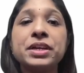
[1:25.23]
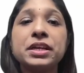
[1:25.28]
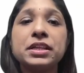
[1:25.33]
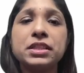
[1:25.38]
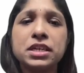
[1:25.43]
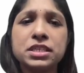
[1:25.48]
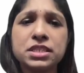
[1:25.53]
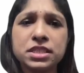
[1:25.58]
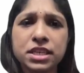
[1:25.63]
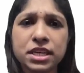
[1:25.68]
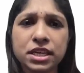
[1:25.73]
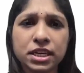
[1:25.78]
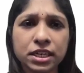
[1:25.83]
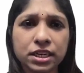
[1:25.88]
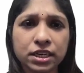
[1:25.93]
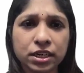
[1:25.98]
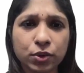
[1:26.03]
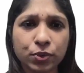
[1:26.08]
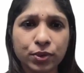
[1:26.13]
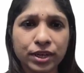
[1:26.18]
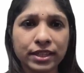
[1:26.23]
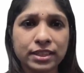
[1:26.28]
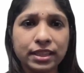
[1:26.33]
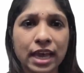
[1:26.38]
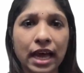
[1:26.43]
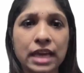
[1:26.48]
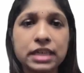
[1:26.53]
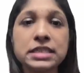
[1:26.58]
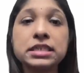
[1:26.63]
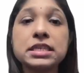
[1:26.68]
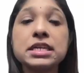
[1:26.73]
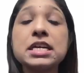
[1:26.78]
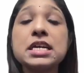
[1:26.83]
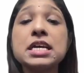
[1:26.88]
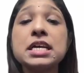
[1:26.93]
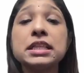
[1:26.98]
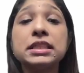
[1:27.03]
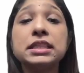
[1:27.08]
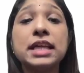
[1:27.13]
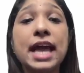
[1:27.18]
Thus, they concluded that
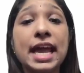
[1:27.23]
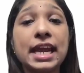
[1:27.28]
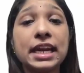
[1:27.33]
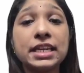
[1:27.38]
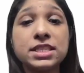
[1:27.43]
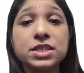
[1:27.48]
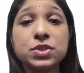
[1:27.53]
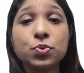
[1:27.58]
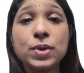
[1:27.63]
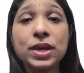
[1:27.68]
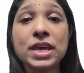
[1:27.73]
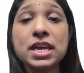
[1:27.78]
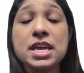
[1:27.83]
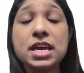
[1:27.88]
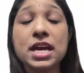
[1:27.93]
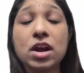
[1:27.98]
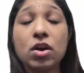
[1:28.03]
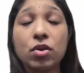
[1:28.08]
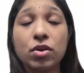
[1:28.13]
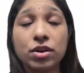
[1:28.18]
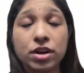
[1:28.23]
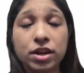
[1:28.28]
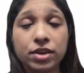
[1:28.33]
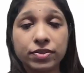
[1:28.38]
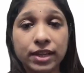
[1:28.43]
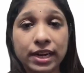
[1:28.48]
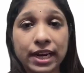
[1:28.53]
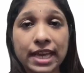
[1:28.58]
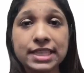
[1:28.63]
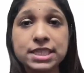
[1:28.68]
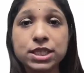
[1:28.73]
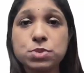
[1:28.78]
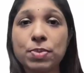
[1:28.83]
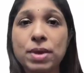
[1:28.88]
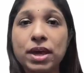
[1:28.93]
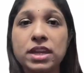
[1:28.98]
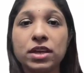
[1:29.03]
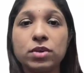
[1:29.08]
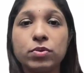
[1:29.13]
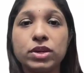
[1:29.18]
the LSV or the
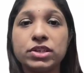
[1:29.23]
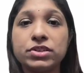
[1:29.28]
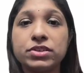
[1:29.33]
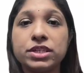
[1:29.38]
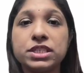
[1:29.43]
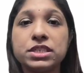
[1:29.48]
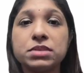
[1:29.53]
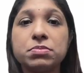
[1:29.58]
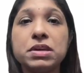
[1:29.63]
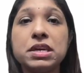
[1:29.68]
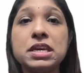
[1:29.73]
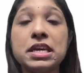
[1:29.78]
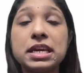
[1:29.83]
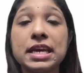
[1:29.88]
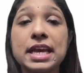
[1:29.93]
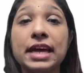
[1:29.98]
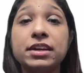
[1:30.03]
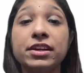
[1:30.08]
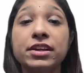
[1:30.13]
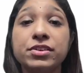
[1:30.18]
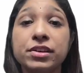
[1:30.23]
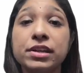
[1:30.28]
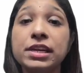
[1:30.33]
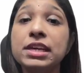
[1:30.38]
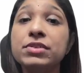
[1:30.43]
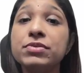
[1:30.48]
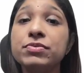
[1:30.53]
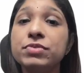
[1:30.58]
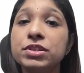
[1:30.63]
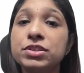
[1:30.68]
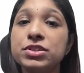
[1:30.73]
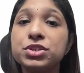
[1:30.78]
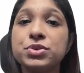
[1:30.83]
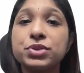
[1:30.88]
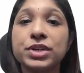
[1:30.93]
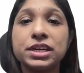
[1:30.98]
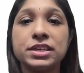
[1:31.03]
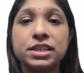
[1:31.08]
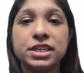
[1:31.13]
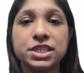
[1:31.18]
lens-sparing vitrectomy can relieve
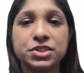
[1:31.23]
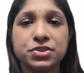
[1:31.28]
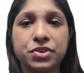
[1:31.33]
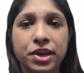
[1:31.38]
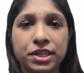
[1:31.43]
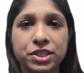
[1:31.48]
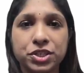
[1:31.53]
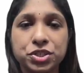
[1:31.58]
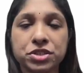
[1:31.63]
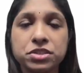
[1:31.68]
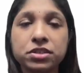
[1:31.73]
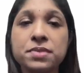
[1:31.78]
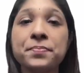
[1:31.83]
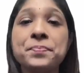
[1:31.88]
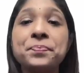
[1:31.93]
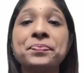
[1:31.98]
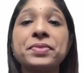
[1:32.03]
vitreoretinal traction